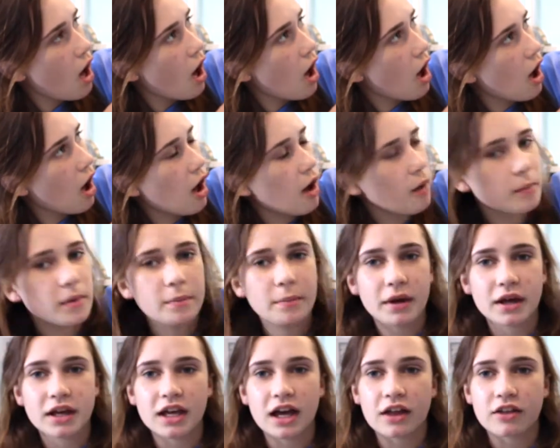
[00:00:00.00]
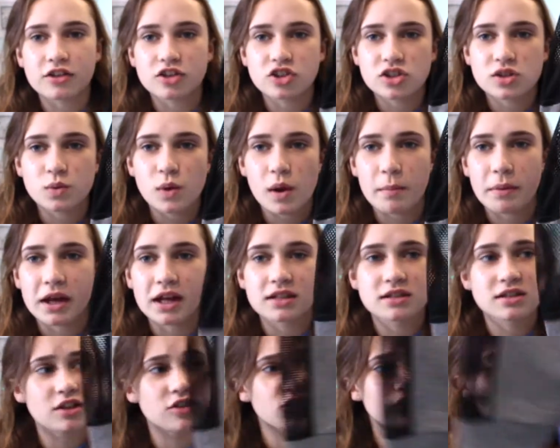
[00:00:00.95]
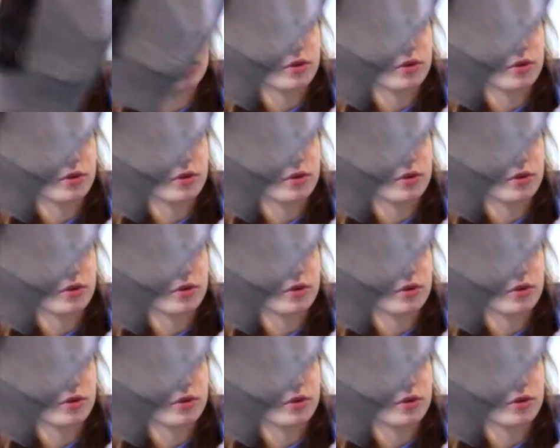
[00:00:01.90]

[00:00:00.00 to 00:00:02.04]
But yeah, they're just sweatpants and they're